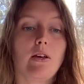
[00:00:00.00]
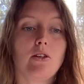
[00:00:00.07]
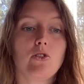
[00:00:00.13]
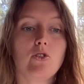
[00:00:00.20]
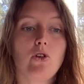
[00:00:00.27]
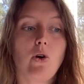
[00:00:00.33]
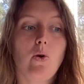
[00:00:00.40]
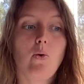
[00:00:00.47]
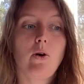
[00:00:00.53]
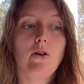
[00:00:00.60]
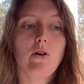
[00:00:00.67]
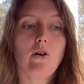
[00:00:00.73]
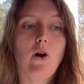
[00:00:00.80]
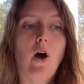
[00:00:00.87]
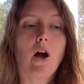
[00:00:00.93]
So
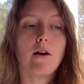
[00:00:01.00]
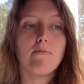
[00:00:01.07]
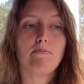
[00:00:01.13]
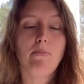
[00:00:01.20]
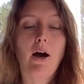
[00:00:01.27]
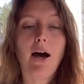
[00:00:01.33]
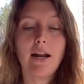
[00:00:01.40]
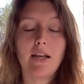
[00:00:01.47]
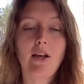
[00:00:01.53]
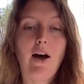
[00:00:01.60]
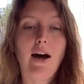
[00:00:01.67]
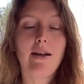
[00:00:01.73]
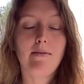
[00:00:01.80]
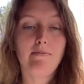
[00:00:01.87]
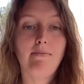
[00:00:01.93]
our body
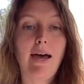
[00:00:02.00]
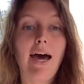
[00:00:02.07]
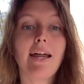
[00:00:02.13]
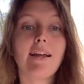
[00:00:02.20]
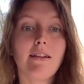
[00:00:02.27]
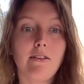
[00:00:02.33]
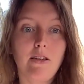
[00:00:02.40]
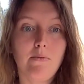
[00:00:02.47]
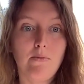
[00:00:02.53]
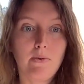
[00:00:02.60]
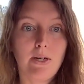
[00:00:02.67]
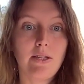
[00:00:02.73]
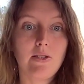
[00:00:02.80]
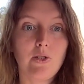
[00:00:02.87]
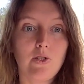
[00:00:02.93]
automatically
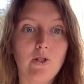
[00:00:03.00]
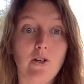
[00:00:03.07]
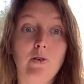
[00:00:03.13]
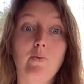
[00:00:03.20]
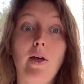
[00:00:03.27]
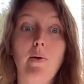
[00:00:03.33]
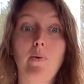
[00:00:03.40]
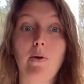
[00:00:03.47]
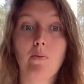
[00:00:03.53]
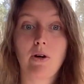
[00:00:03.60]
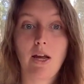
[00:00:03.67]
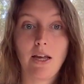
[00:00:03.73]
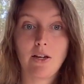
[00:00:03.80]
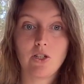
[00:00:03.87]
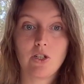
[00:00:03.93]
breathes a certain way when we're
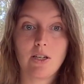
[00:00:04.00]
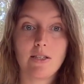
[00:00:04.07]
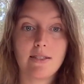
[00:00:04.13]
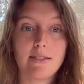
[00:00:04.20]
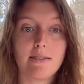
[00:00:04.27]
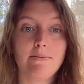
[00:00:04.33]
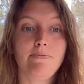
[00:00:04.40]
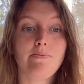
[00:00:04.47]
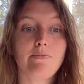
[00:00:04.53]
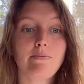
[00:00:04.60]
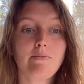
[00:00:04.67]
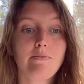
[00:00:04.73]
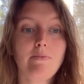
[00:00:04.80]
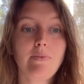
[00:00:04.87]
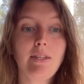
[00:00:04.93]
anxious.
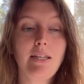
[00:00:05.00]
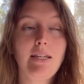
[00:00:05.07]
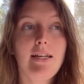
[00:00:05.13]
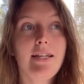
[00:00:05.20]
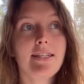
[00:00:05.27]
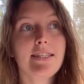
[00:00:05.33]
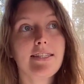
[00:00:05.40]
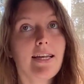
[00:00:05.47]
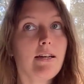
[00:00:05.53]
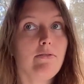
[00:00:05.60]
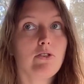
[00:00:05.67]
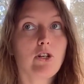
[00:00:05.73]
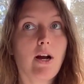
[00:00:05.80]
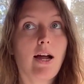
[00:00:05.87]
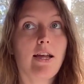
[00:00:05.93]
Instead of
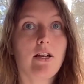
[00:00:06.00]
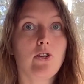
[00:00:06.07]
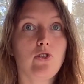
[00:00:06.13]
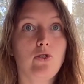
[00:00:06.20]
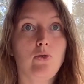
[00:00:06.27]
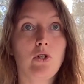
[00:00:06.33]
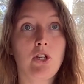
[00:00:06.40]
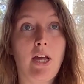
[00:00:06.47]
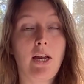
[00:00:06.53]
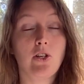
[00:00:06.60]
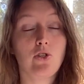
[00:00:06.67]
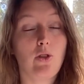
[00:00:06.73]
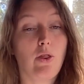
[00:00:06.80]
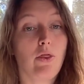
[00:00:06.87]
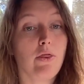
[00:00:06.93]
trying to
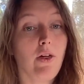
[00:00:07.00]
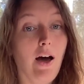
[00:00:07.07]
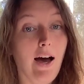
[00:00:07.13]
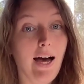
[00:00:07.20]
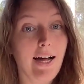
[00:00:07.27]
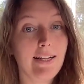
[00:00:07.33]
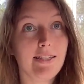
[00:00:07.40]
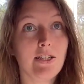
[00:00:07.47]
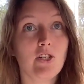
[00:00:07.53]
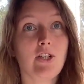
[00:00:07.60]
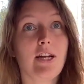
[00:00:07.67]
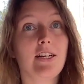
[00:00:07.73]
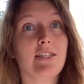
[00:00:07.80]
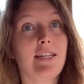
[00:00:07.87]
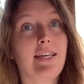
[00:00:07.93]
change the thoughts and
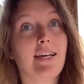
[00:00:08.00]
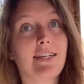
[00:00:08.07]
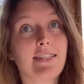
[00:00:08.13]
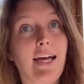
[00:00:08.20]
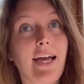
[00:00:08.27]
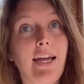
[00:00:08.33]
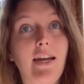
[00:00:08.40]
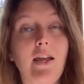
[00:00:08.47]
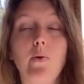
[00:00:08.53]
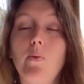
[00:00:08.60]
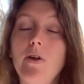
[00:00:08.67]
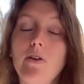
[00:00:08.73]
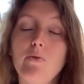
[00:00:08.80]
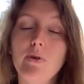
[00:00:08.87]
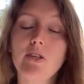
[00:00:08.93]
change the anxiety,
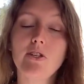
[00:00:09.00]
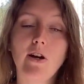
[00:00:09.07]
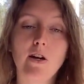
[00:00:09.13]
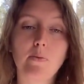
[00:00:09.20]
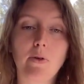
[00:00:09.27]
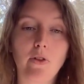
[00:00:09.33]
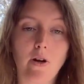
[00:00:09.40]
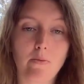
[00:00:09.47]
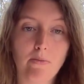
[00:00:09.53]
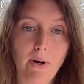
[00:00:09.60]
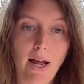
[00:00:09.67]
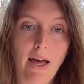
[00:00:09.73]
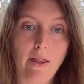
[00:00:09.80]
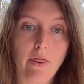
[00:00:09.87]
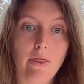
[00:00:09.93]
what if we started with our
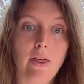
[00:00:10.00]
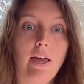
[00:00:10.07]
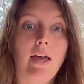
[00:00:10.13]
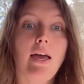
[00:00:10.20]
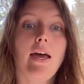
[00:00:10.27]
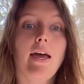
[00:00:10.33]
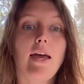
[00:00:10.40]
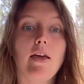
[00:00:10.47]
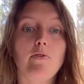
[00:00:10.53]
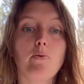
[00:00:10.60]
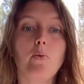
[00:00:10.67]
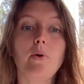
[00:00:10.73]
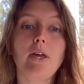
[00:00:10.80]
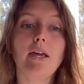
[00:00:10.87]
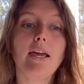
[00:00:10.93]
breath? If
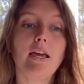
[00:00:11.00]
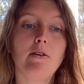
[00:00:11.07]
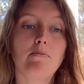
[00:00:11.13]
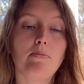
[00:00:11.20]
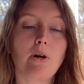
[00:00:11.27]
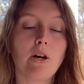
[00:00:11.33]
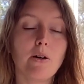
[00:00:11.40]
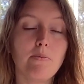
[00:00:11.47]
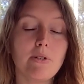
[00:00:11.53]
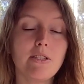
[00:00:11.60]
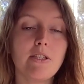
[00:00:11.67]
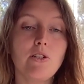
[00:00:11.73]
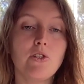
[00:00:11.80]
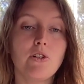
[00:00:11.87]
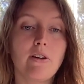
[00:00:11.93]
we can
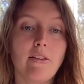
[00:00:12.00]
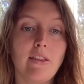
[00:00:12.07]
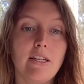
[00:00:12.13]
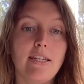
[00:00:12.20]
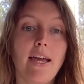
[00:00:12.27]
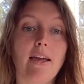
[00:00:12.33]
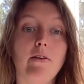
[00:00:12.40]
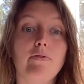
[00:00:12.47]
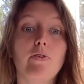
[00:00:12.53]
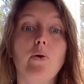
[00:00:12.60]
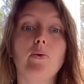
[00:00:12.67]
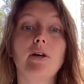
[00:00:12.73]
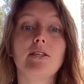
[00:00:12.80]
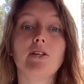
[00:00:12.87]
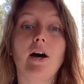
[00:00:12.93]
purposely during the day
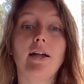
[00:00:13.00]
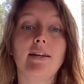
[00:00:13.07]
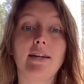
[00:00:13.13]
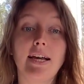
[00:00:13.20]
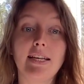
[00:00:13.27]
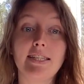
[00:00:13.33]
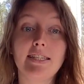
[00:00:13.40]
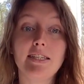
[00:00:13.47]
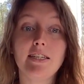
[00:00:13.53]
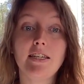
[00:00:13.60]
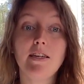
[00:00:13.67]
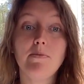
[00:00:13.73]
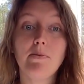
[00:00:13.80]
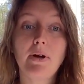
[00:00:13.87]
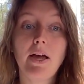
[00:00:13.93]
focus on nice
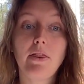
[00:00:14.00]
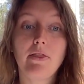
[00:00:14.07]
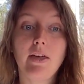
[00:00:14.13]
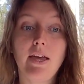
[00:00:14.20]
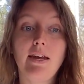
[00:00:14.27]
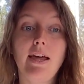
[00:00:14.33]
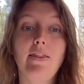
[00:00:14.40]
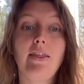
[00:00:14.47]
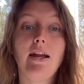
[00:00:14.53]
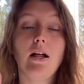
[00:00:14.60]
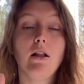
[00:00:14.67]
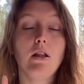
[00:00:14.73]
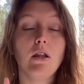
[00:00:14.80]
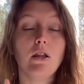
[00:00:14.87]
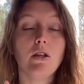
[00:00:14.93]
deep breath in and then
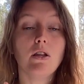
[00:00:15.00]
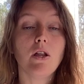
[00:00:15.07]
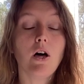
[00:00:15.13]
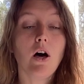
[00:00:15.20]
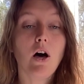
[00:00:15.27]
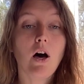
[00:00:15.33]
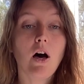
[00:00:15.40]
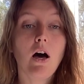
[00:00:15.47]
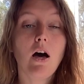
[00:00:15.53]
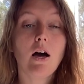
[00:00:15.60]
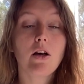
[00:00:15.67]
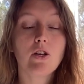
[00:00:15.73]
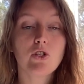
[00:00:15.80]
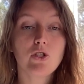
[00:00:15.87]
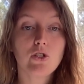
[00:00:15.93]
a
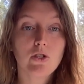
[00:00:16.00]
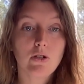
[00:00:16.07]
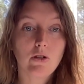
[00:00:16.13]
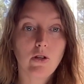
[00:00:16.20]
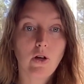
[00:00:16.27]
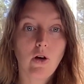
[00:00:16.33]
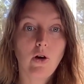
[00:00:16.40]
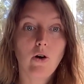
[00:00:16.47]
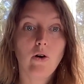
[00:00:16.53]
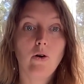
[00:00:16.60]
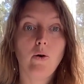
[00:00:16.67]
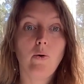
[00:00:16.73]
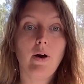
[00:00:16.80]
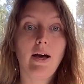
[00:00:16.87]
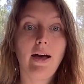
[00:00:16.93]
long,
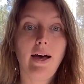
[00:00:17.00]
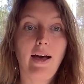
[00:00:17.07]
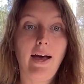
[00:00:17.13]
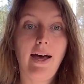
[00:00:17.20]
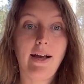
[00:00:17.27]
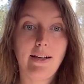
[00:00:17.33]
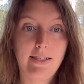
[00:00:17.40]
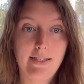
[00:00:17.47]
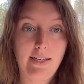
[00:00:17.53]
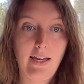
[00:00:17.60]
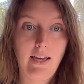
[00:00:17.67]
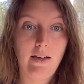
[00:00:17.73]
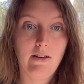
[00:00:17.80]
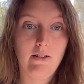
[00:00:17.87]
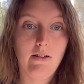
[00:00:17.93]
slow
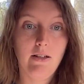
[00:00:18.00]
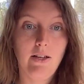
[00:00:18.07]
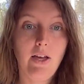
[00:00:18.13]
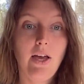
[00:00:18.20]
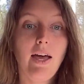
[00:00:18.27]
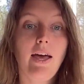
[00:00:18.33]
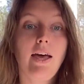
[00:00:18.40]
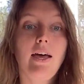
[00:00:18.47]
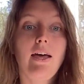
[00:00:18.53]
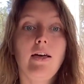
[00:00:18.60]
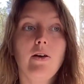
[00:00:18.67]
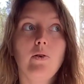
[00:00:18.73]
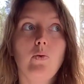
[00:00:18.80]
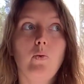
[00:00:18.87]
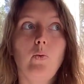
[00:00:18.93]
exhale,
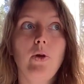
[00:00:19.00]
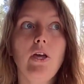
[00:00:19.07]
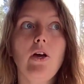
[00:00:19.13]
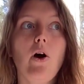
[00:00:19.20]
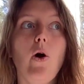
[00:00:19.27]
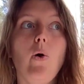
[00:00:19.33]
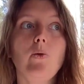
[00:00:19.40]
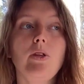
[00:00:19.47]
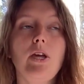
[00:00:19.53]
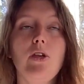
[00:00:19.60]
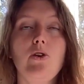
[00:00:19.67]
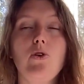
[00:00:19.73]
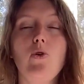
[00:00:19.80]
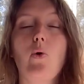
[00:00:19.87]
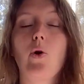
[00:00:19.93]
we only
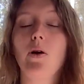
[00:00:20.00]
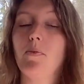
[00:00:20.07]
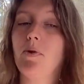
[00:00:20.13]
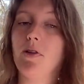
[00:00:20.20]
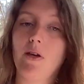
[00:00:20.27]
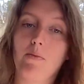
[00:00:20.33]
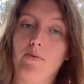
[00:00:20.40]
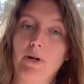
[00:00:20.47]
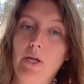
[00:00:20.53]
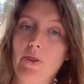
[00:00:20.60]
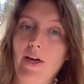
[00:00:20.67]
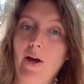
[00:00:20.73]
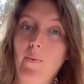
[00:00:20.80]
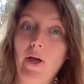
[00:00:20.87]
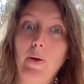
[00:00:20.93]
normally breathe
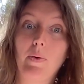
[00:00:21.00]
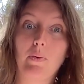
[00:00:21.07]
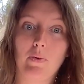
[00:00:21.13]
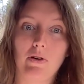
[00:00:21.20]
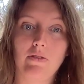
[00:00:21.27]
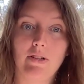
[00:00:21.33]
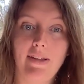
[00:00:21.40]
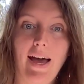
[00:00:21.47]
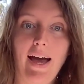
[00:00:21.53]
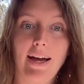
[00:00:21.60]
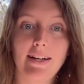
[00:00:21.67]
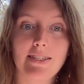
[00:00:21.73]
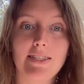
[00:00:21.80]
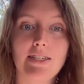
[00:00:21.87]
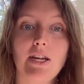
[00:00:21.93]
that way when we're
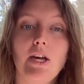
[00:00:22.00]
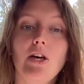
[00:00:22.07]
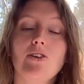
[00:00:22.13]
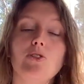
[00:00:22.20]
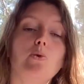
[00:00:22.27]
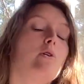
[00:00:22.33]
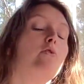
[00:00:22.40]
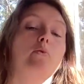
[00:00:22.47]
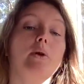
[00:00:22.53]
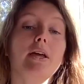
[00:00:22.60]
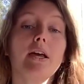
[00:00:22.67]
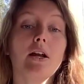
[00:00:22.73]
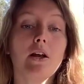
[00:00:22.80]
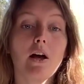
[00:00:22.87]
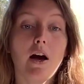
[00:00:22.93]
relaxed. So if we
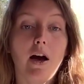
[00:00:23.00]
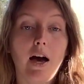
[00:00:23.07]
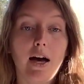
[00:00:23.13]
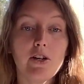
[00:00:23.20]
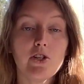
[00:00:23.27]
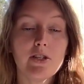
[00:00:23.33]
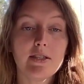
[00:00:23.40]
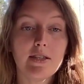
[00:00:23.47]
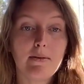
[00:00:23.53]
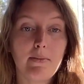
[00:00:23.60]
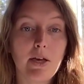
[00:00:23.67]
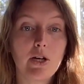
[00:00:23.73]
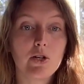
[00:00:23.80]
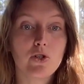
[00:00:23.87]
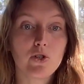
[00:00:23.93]
can consciously
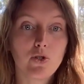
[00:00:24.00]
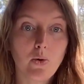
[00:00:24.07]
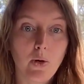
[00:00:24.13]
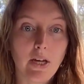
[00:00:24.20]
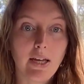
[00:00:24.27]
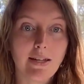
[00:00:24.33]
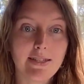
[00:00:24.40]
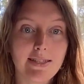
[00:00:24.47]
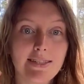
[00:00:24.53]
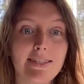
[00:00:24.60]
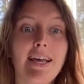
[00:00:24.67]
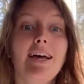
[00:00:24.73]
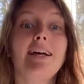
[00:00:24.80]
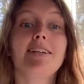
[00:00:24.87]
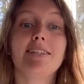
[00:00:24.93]
make a choice
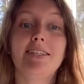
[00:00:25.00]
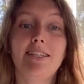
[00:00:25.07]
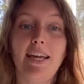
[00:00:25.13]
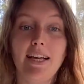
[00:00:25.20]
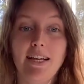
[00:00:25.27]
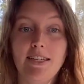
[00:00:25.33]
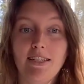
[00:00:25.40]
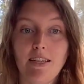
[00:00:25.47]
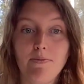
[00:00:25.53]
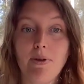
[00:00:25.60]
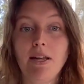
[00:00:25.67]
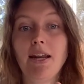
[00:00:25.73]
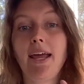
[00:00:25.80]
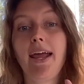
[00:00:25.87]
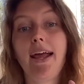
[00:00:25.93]
to take a deep
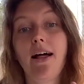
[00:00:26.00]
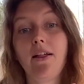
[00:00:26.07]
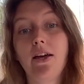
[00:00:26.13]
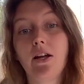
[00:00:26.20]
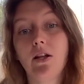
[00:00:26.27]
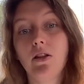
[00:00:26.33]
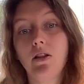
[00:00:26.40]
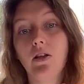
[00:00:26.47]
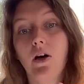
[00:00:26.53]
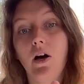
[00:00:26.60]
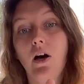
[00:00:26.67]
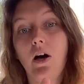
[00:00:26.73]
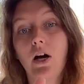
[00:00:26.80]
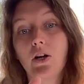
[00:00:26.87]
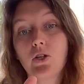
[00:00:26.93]
inhale and a
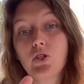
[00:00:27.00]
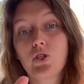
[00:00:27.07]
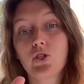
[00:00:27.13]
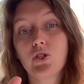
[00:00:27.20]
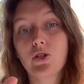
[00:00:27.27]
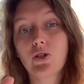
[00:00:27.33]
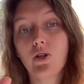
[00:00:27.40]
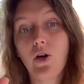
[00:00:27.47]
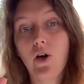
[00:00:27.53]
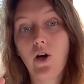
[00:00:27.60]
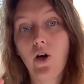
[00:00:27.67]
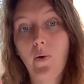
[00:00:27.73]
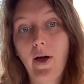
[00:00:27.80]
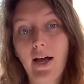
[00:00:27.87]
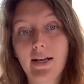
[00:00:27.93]
long,
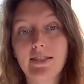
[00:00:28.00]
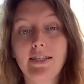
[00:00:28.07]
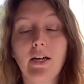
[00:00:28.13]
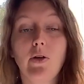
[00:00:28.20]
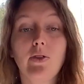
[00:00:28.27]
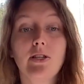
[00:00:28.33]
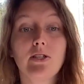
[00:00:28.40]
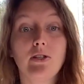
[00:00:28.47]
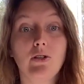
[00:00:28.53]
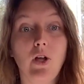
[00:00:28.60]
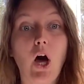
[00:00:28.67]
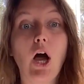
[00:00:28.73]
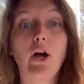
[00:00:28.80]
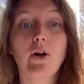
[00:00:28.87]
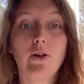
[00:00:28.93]
slow exhale that's
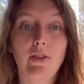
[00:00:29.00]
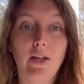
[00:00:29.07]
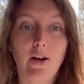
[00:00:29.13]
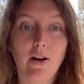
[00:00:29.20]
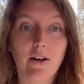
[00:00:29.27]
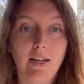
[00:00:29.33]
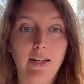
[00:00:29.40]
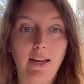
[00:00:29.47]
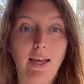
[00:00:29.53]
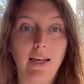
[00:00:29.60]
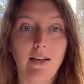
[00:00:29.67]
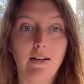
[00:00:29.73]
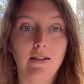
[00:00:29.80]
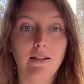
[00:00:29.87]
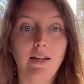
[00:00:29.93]
longer than our
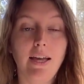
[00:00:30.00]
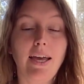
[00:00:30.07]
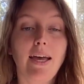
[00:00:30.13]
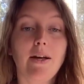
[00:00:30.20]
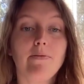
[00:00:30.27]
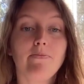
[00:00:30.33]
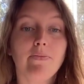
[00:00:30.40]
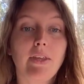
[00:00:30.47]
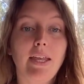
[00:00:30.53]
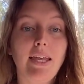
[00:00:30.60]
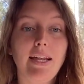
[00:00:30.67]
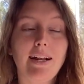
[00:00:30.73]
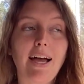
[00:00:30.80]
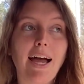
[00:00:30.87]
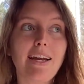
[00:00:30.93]
inhale,
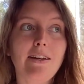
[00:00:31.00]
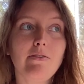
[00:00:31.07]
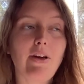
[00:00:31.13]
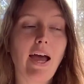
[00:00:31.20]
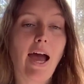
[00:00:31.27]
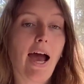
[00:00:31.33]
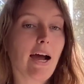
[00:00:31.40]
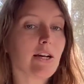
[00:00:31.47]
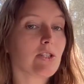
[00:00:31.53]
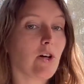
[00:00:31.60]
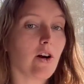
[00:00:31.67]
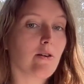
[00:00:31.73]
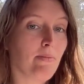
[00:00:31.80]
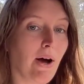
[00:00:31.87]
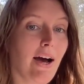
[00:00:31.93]
it kind of hacks
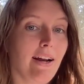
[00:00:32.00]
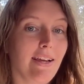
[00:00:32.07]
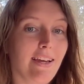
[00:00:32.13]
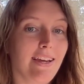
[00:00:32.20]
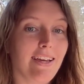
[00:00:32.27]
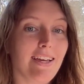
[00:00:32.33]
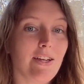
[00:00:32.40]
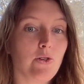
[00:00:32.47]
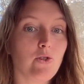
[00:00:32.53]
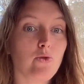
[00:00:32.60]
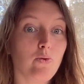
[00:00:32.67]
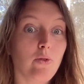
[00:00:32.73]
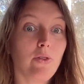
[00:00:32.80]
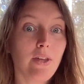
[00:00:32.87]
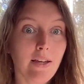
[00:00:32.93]
our body
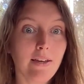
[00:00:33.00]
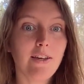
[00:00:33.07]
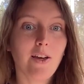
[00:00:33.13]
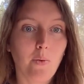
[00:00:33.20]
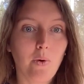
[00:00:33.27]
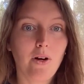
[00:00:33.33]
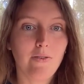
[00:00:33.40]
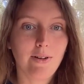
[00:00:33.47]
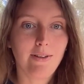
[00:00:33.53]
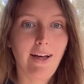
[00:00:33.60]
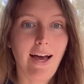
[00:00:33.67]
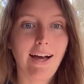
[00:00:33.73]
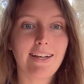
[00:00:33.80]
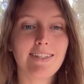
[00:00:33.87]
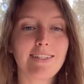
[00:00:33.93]
into thinking we're
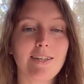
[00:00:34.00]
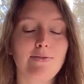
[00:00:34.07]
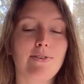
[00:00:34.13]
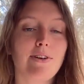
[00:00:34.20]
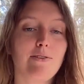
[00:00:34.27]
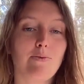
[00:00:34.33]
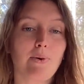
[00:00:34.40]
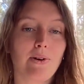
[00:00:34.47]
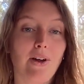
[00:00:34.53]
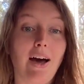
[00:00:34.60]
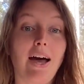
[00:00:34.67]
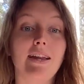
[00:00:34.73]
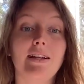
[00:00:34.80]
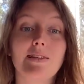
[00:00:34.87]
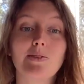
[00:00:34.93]
relaxed, even if we're
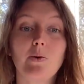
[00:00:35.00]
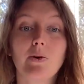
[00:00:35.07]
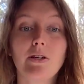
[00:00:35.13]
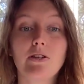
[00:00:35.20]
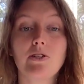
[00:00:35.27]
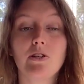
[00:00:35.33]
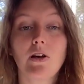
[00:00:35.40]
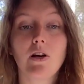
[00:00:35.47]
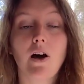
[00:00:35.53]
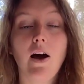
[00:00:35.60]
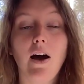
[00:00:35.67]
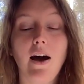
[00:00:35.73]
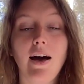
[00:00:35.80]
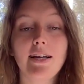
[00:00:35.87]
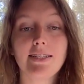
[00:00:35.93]
not. And it's going to
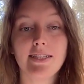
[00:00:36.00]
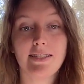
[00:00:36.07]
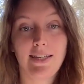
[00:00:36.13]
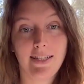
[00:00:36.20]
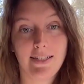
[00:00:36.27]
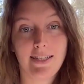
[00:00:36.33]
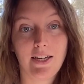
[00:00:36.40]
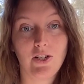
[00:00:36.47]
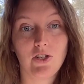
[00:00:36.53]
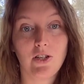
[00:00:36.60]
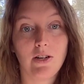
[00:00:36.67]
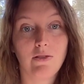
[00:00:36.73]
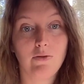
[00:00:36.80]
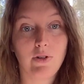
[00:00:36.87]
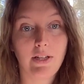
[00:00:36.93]
cause a
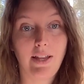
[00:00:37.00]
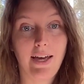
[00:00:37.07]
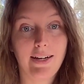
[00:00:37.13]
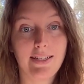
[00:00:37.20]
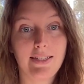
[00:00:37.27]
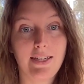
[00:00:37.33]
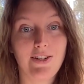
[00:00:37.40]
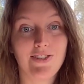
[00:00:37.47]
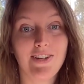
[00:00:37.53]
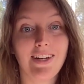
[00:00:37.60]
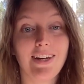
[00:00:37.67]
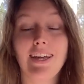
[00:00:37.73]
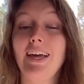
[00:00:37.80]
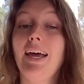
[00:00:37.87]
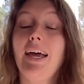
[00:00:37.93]
sensation of relaxation.